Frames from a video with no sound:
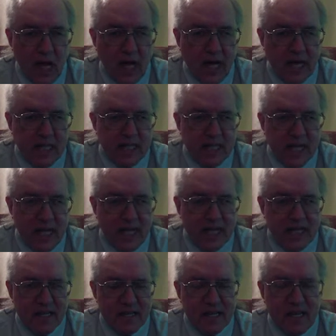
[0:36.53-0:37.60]
Today in the
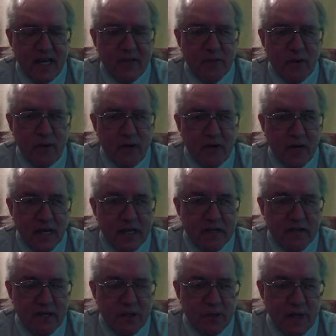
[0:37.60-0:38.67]
Den, we're
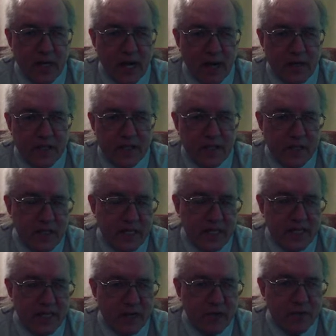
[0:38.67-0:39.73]
continuing our series,
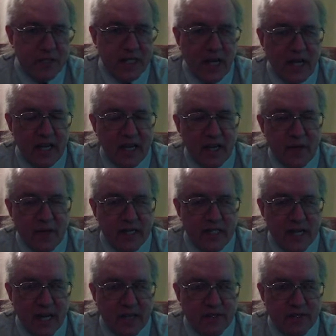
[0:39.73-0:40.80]
Understanding the U.S.
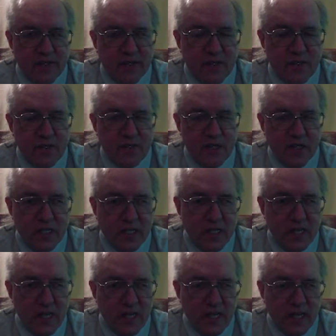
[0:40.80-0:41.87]
Constitution.
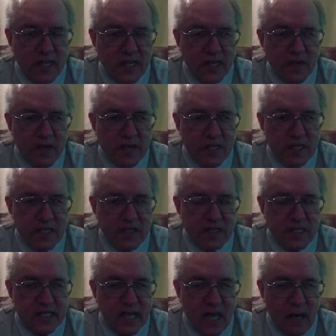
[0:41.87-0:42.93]
This is
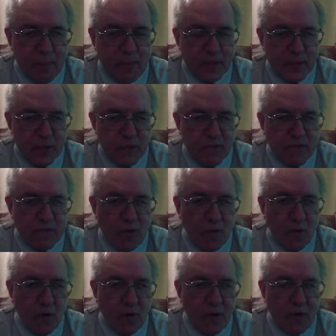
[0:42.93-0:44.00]
episode
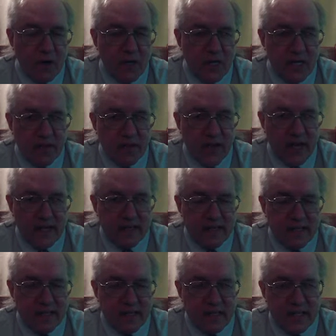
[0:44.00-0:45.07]
4 in that
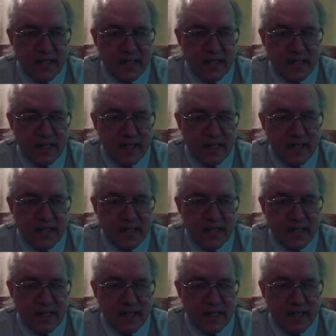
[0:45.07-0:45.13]
series.